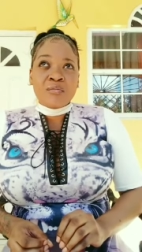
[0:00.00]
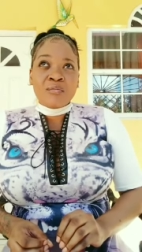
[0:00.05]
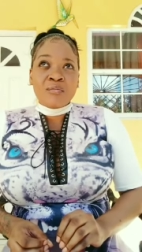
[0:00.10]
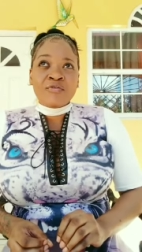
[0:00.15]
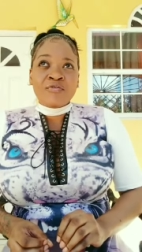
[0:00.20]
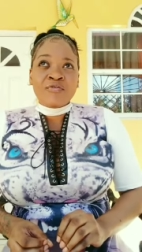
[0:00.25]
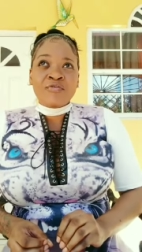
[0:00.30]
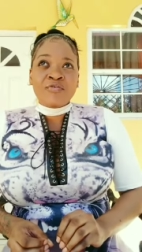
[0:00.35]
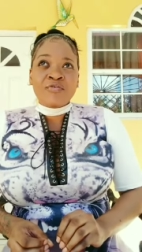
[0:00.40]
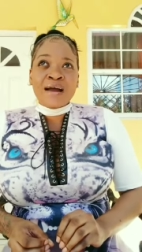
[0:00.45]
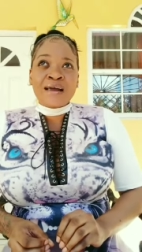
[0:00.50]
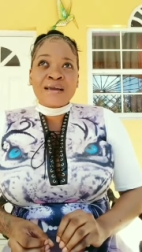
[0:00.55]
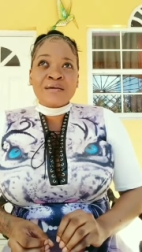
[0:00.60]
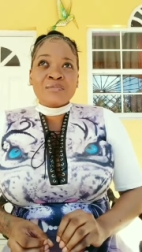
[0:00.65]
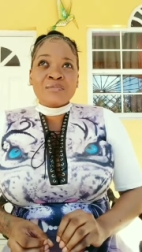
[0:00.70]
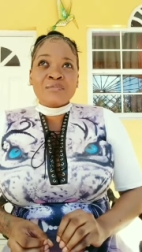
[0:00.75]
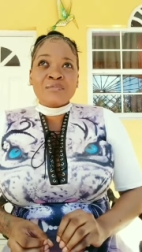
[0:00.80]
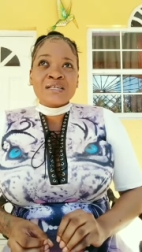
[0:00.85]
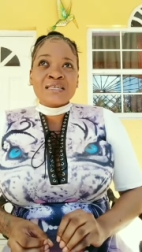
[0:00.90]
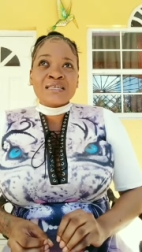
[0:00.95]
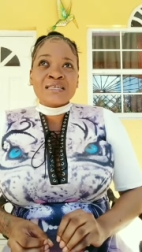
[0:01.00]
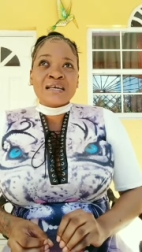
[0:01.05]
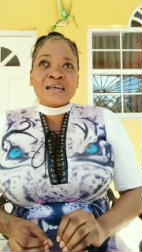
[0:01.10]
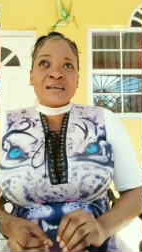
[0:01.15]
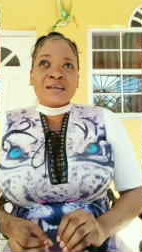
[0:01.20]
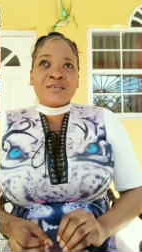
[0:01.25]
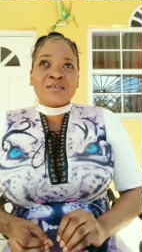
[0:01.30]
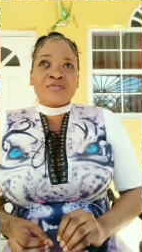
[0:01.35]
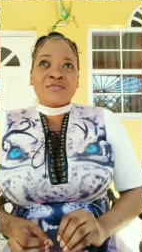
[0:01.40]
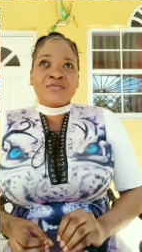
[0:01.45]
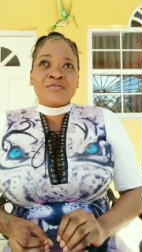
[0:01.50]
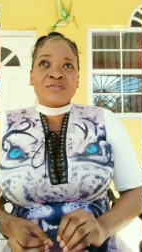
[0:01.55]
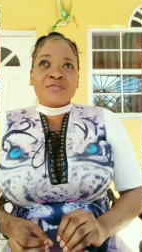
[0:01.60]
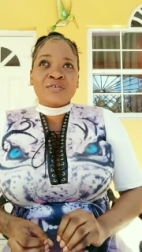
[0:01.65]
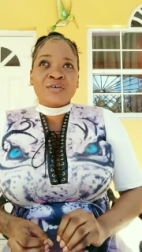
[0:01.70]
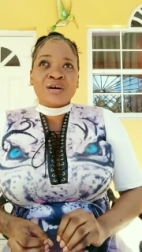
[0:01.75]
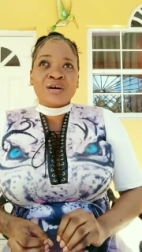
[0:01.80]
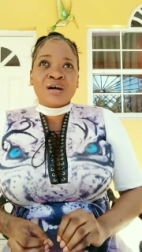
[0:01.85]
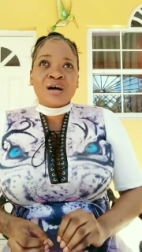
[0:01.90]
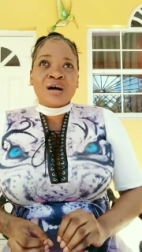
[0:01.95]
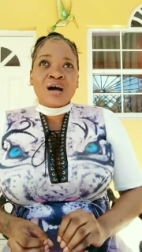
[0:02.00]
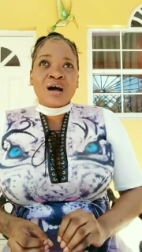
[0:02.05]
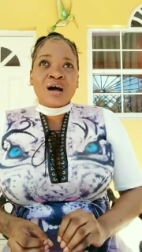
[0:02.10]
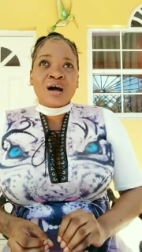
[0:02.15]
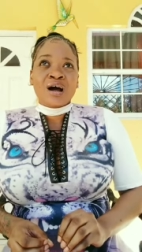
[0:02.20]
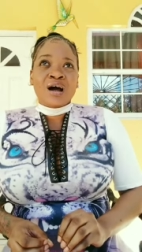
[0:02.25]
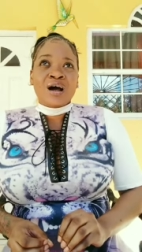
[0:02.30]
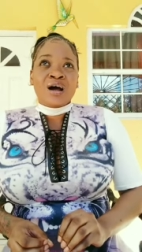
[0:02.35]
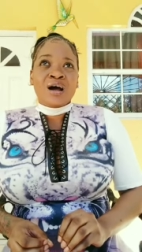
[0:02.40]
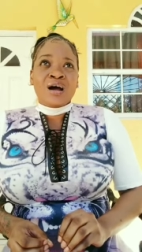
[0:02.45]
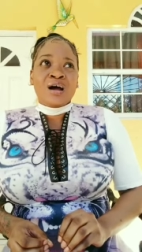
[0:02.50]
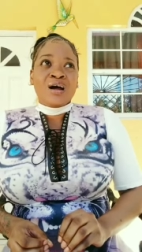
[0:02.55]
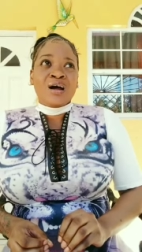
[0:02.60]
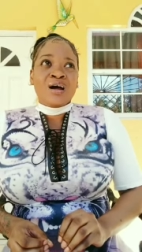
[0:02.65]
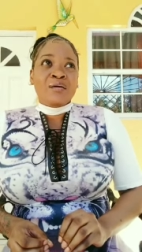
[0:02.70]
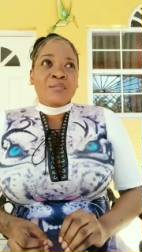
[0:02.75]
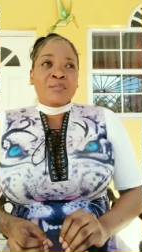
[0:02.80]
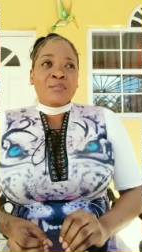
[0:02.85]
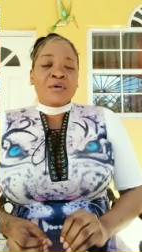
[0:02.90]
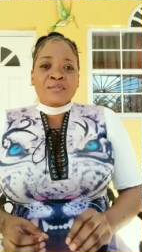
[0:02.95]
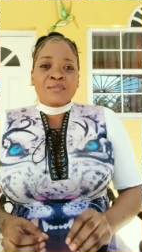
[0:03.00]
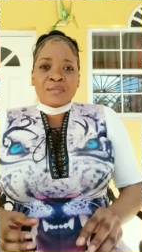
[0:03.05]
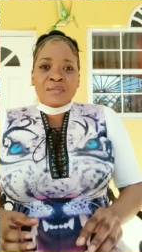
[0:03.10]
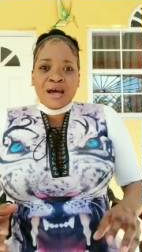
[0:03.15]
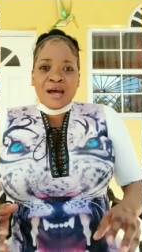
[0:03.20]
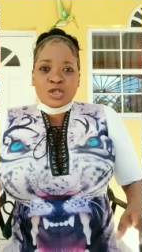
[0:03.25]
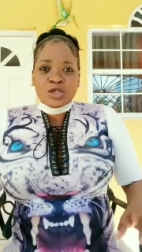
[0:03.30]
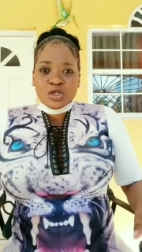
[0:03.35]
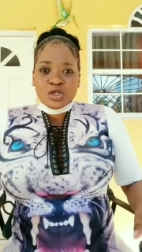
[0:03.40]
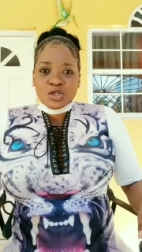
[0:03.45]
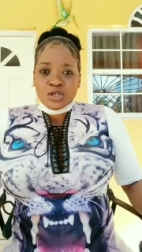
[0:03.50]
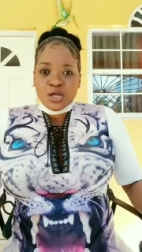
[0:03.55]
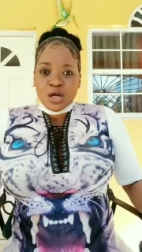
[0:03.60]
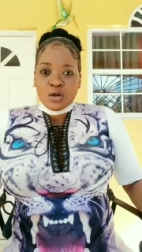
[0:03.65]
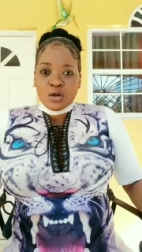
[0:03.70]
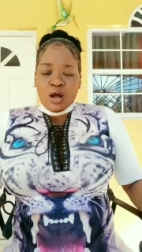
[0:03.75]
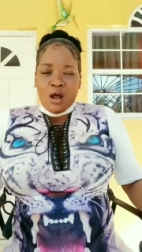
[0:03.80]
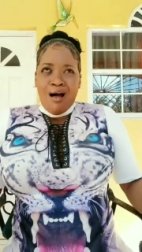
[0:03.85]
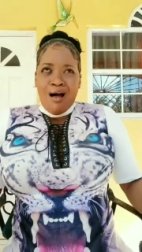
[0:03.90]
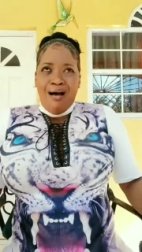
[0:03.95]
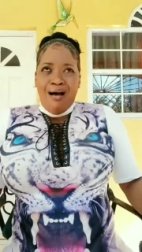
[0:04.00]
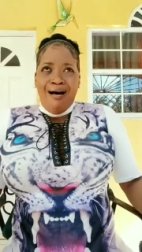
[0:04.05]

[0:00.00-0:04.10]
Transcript: I find myself me, I just go